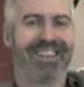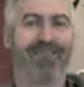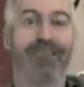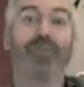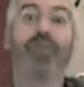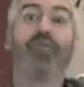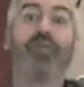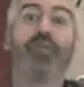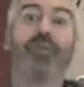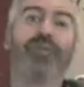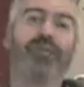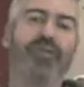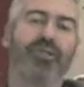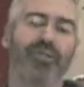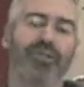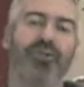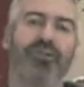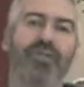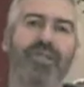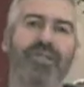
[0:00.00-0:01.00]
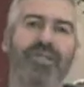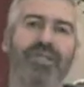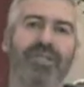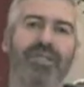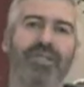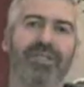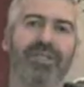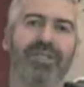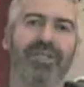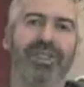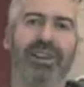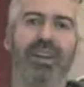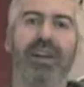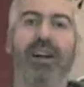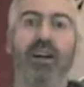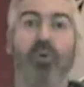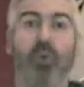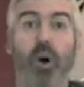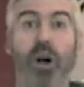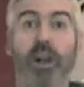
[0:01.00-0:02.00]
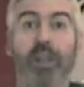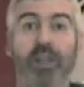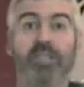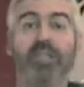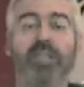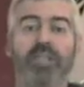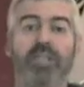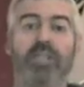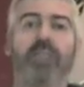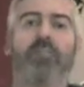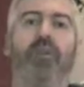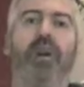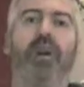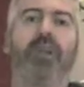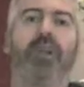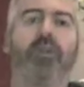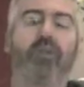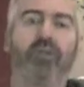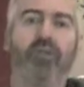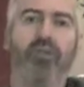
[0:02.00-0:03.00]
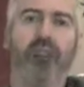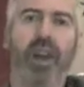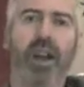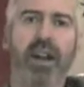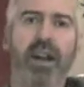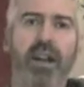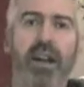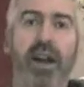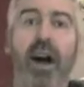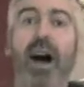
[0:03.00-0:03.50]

We do it for two reasons. One is, it's a practical training.